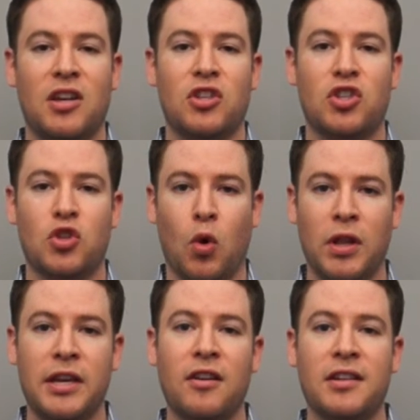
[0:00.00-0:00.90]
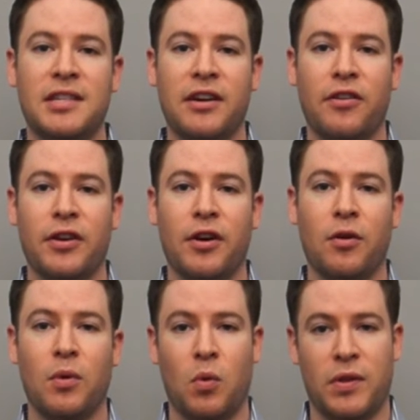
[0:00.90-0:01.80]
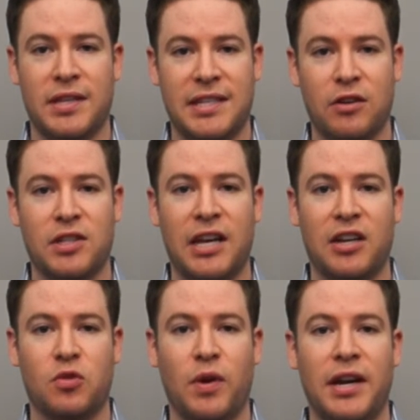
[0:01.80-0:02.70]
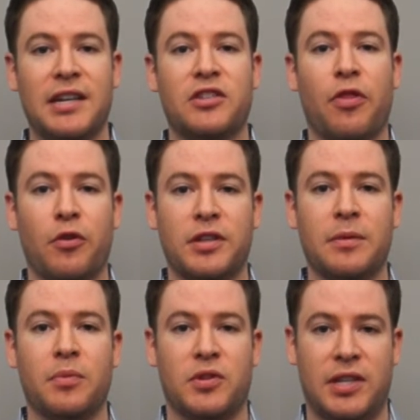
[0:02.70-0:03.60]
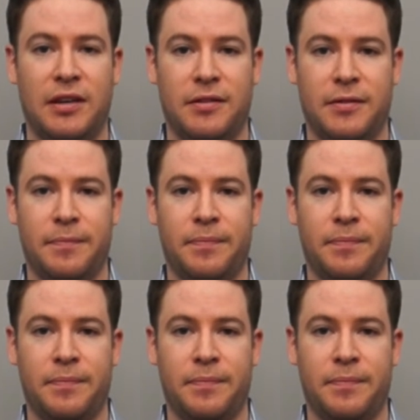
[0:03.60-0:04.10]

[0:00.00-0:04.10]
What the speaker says: solely in Ontario where the sales tax rate is 13%.